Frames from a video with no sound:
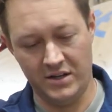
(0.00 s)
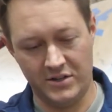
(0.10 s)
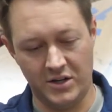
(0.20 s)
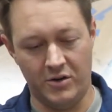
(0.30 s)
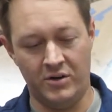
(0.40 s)

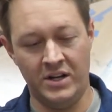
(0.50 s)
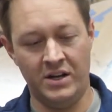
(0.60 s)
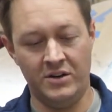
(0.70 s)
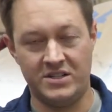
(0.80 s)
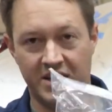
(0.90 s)
So
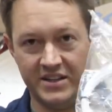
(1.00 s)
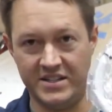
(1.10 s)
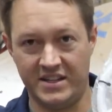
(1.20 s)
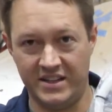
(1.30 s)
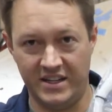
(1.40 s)
saw this
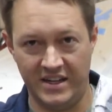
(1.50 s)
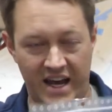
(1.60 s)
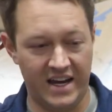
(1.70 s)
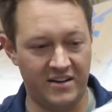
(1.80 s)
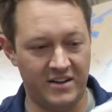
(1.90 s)
on the
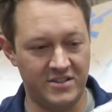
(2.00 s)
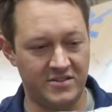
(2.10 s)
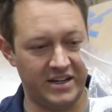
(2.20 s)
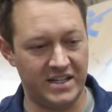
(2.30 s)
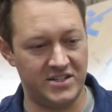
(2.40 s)
add-on, so
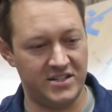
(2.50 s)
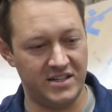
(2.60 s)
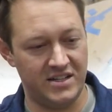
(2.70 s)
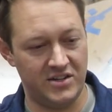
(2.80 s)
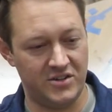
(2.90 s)
I guess just
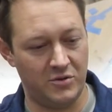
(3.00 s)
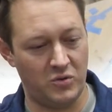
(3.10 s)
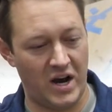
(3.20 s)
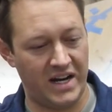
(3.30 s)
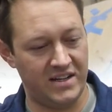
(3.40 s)
additional
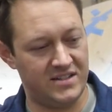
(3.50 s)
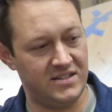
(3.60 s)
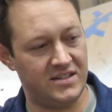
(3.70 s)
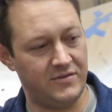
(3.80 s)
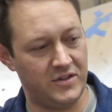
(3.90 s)
brackets and
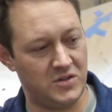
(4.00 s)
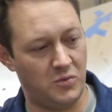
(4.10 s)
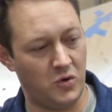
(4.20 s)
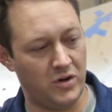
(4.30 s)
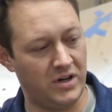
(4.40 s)
stuff to
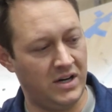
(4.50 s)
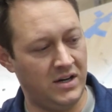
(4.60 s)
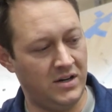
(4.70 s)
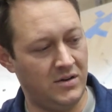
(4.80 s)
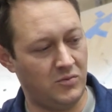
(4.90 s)
support
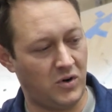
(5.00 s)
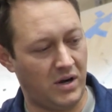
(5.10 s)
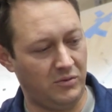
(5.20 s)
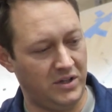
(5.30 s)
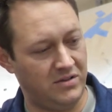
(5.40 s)

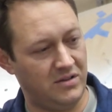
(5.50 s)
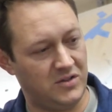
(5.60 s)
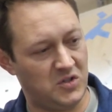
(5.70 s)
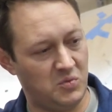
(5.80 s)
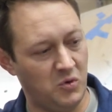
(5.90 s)
probably
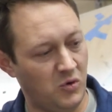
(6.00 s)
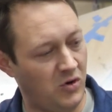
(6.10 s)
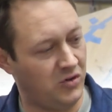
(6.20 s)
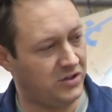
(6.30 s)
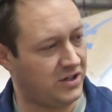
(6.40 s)
spool
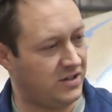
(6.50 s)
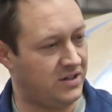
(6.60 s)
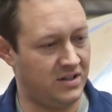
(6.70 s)
holder.